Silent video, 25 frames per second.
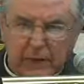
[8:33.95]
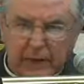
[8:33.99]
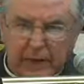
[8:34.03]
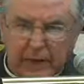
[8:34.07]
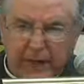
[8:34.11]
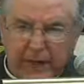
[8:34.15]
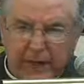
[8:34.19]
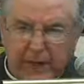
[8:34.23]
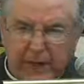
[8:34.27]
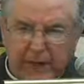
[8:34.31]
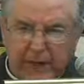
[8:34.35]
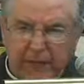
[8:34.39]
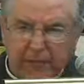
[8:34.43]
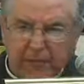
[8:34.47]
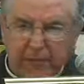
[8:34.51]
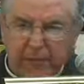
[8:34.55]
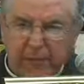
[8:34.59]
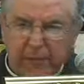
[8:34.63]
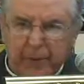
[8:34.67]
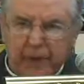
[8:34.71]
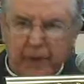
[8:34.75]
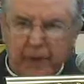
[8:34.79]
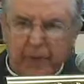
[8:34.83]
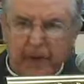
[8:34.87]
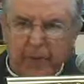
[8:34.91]
and have
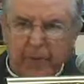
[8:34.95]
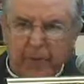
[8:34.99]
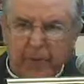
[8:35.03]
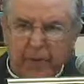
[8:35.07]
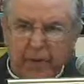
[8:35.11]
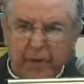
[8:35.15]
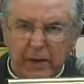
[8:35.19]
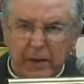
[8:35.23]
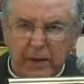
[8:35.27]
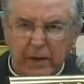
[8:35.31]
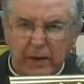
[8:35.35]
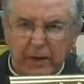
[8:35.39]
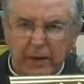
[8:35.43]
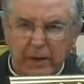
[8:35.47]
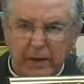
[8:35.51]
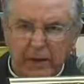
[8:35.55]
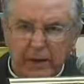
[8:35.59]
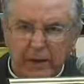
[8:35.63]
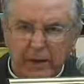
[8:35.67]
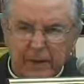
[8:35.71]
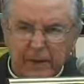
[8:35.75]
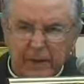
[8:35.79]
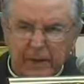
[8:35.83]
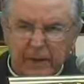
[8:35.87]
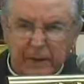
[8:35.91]
power.
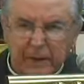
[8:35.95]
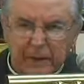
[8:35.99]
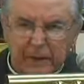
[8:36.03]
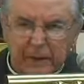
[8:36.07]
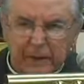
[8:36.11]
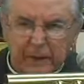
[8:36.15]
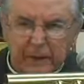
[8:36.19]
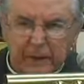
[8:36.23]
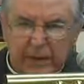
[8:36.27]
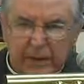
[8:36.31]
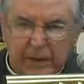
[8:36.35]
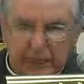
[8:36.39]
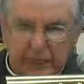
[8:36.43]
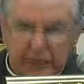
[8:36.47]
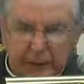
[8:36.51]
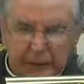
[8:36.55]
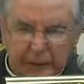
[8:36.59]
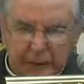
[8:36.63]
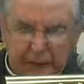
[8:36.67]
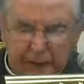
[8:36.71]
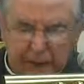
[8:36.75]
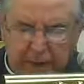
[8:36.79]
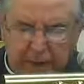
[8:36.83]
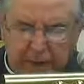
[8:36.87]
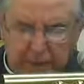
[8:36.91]

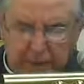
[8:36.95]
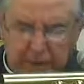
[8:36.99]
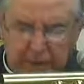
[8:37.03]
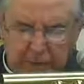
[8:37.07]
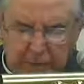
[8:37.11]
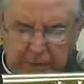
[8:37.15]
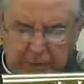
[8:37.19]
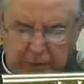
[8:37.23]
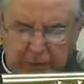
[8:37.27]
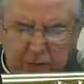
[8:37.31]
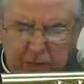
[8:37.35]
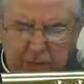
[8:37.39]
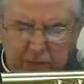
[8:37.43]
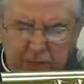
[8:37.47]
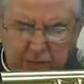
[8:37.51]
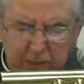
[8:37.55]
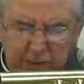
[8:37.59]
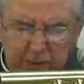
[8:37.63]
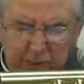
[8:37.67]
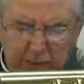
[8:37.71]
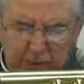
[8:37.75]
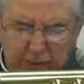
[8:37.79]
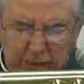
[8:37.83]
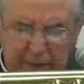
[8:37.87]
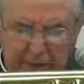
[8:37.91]
And the Christians
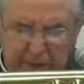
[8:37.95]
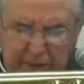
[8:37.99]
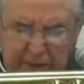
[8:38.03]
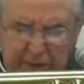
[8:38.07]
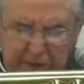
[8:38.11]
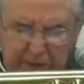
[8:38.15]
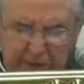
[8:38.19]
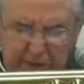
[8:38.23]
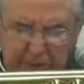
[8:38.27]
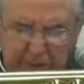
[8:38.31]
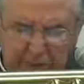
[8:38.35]
came